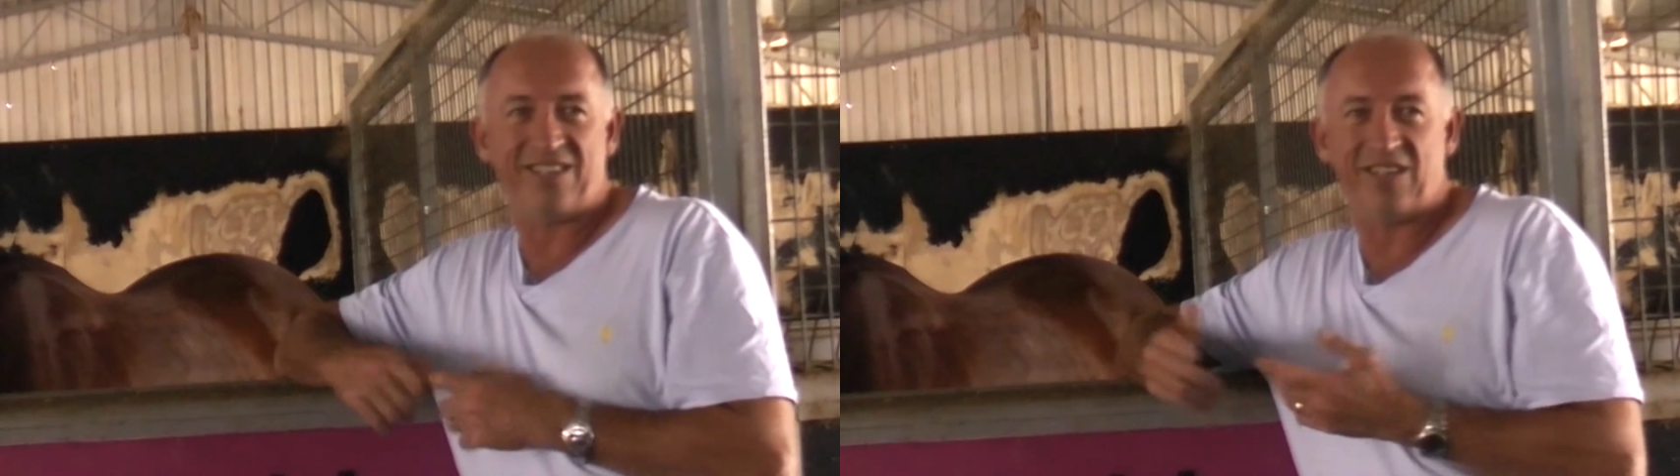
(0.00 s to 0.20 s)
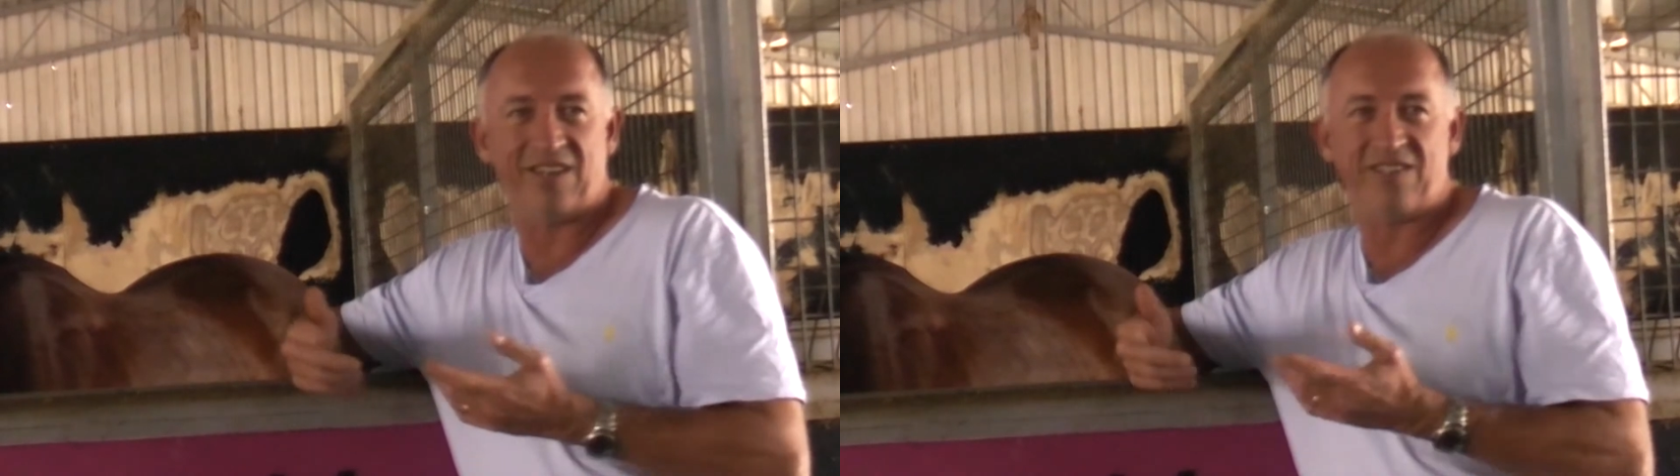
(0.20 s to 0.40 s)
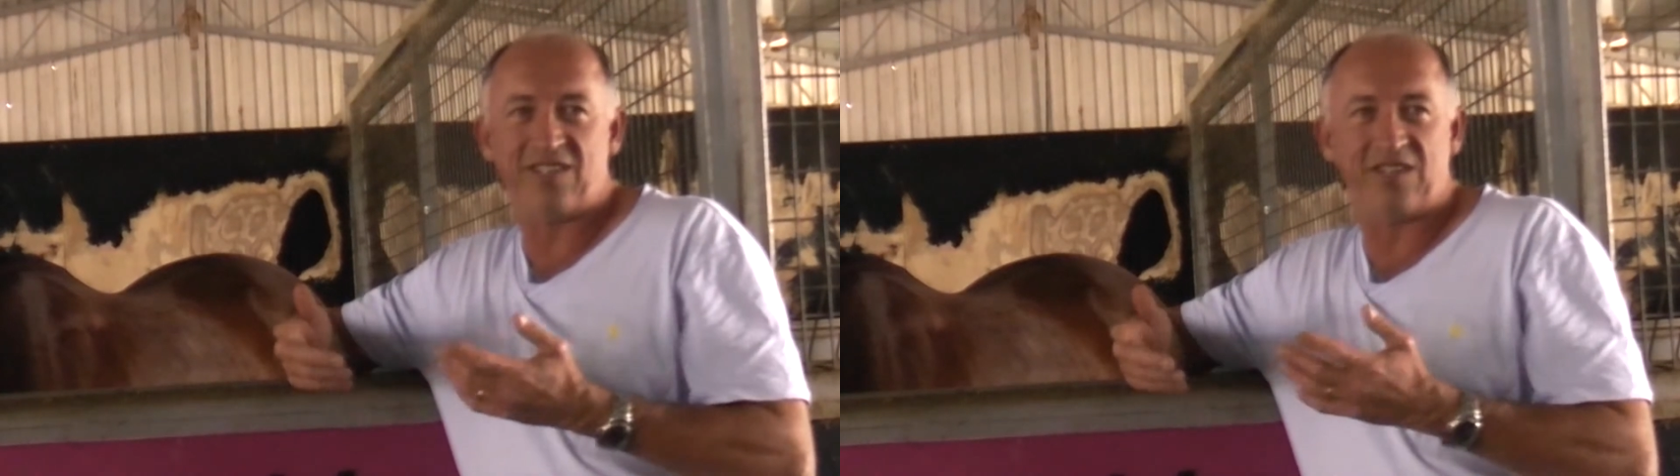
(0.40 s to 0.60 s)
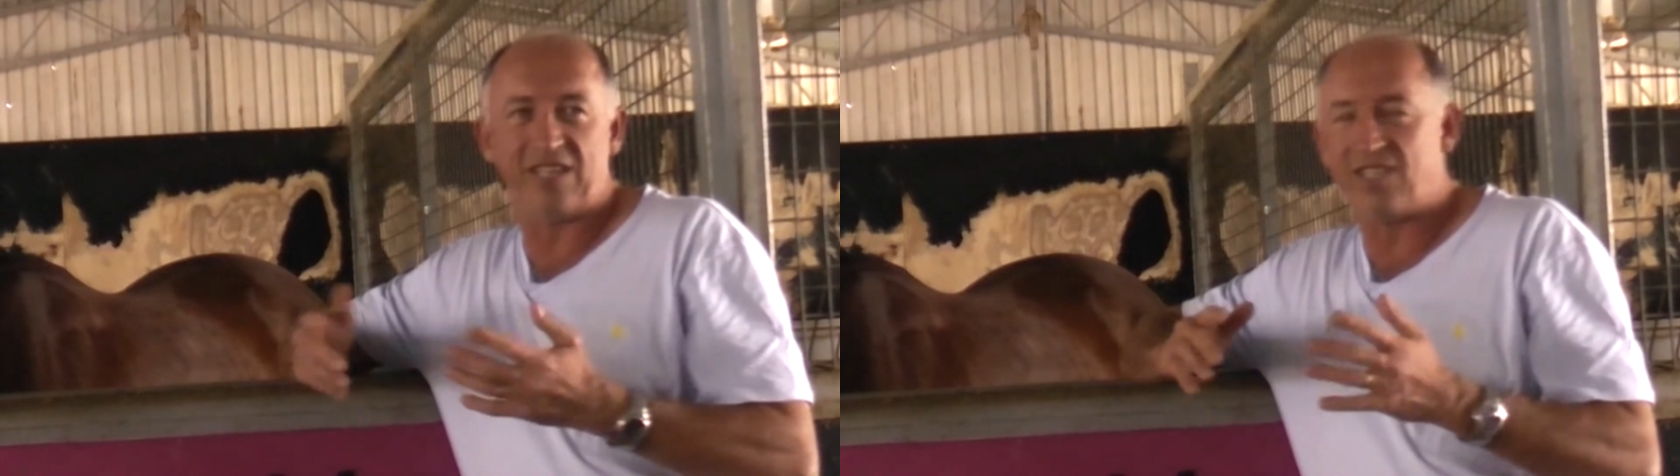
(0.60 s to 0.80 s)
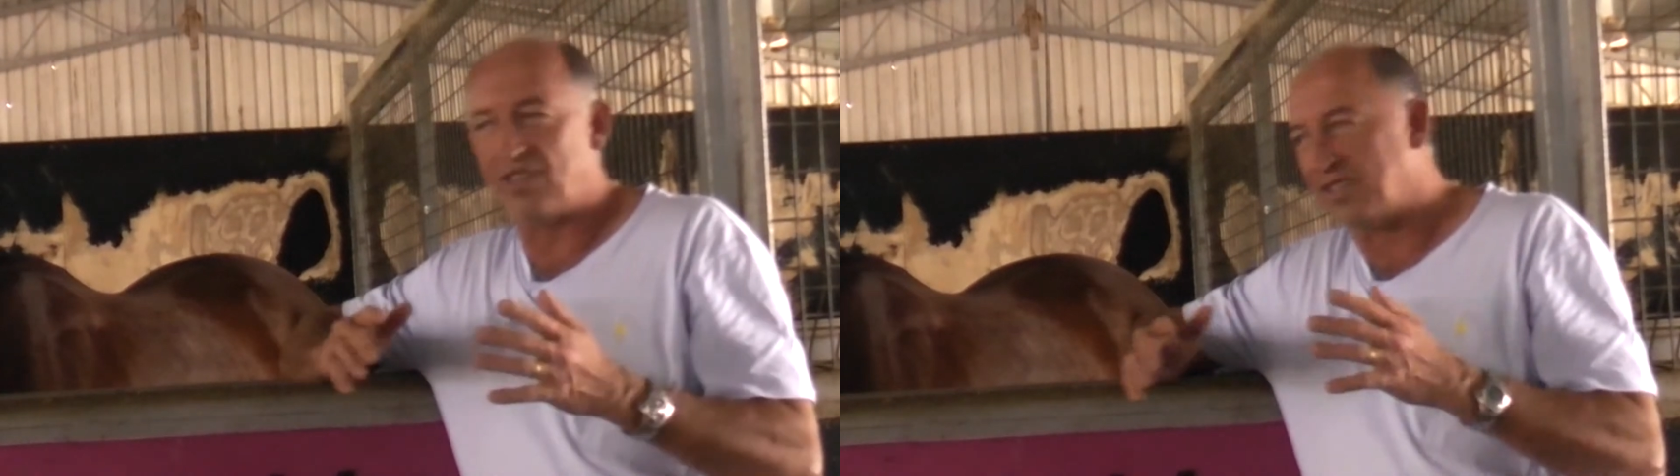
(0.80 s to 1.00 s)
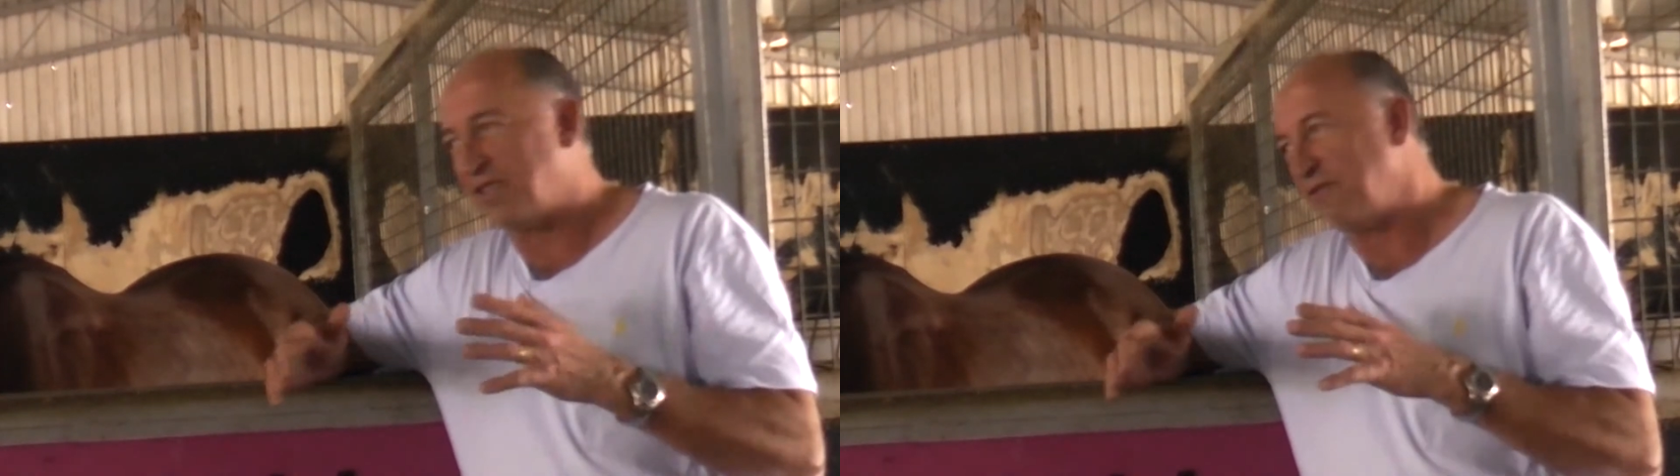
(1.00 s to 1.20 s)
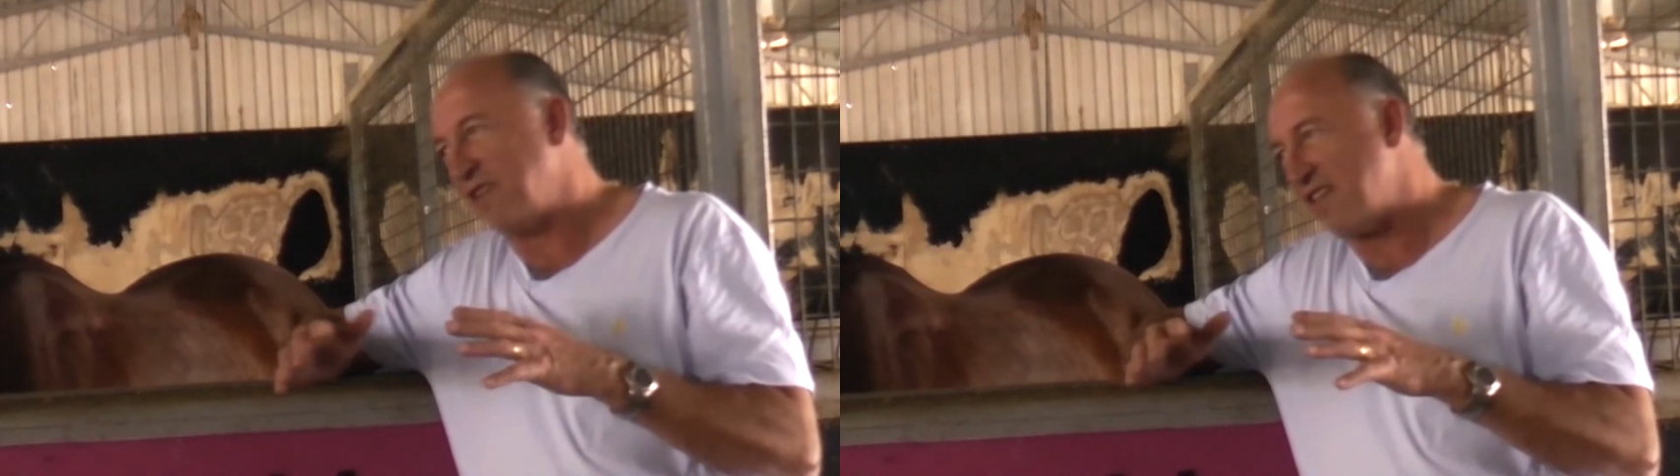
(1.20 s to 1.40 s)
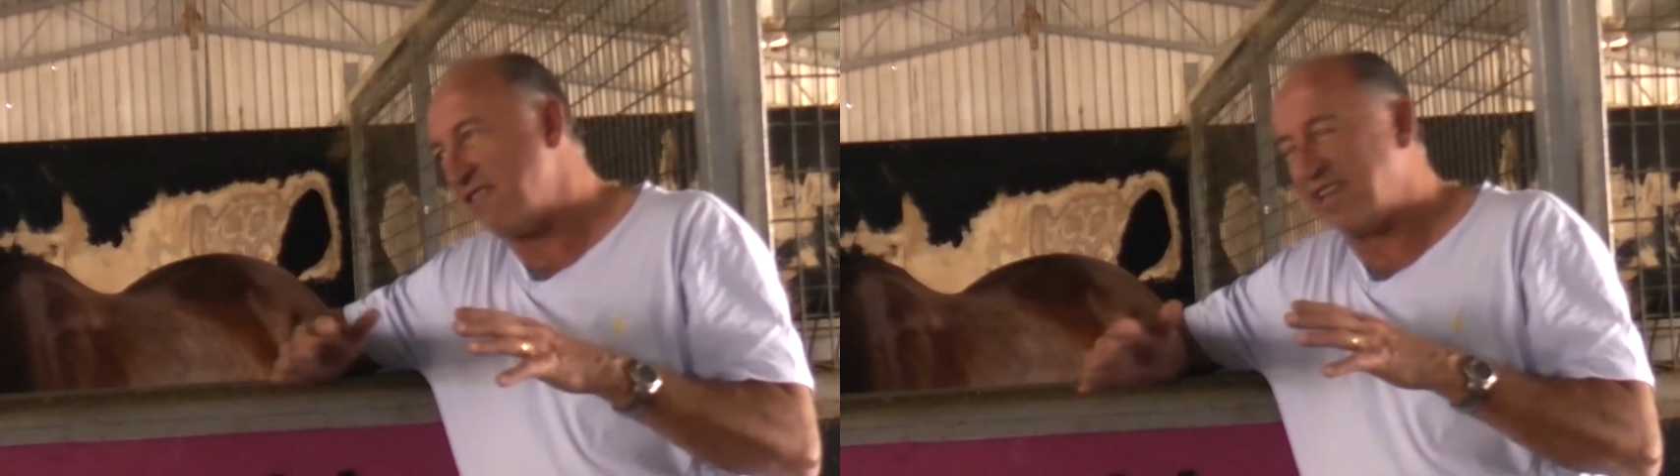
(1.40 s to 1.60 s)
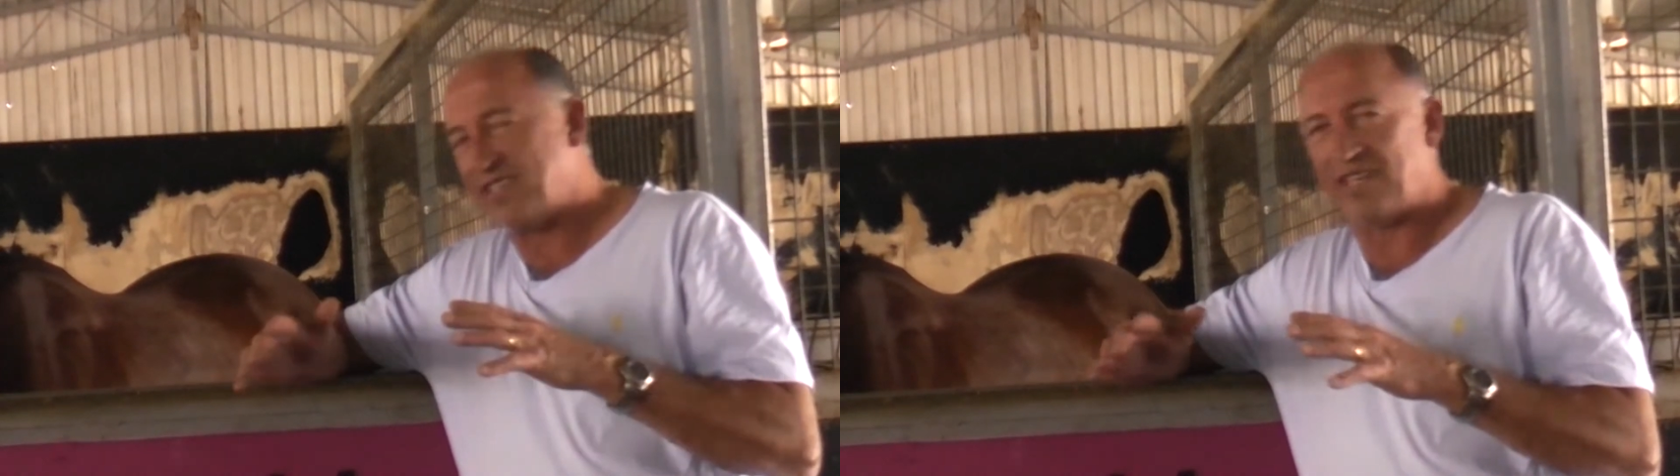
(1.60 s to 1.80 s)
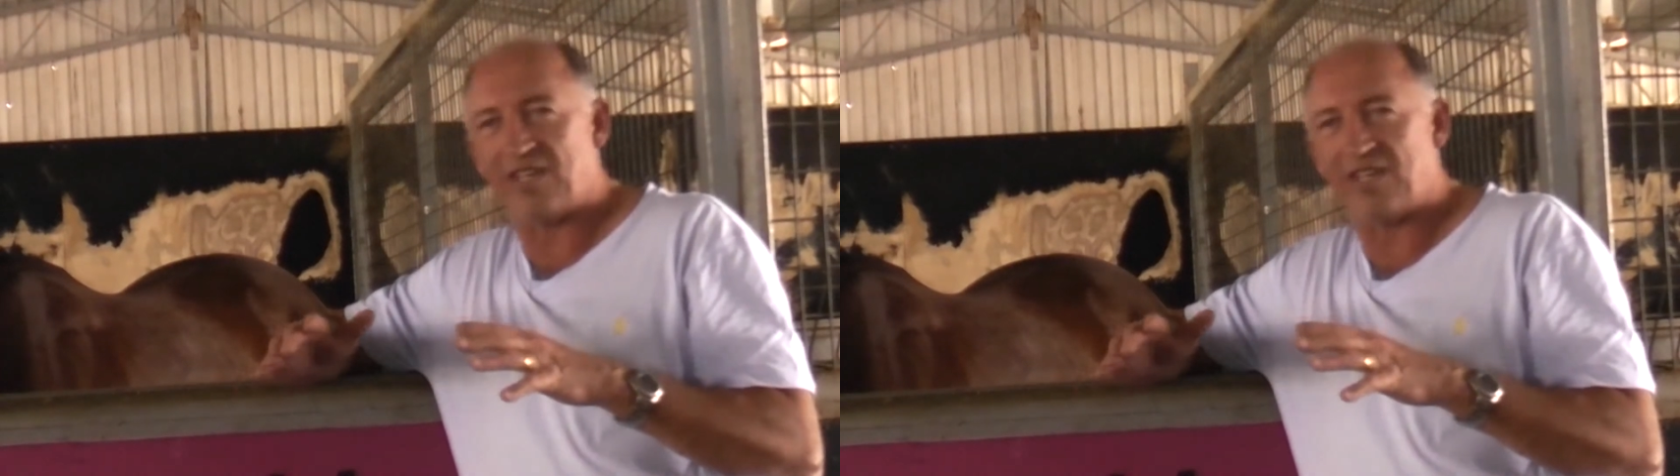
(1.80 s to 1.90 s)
You know, it's not the variance